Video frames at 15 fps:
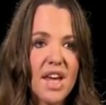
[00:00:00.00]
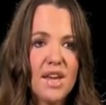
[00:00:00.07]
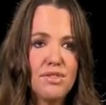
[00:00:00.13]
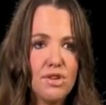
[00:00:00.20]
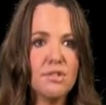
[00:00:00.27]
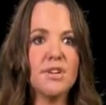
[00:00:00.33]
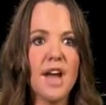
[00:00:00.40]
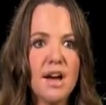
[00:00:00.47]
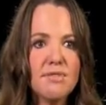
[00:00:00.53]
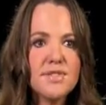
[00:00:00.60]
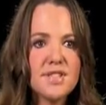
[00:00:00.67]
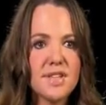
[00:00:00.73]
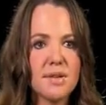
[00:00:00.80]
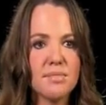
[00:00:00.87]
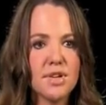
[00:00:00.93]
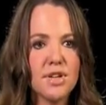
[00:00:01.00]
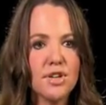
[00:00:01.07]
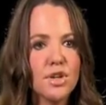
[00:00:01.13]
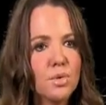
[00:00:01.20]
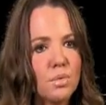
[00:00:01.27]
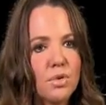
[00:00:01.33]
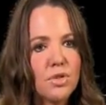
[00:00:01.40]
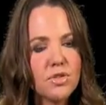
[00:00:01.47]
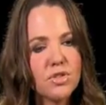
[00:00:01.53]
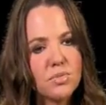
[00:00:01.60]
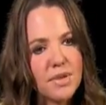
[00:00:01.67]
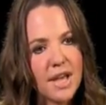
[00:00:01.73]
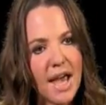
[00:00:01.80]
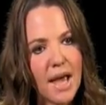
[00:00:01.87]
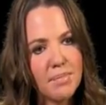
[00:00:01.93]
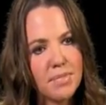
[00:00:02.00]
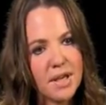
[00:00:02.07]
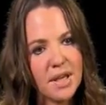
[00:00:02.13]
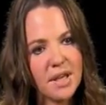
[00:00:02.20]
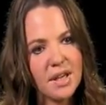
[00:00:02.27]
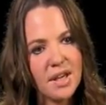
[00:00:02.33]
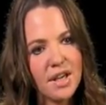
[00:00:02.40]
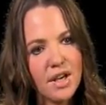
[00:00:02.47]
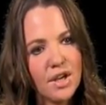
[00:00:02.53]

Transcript: if you love someone and you want them to be happy,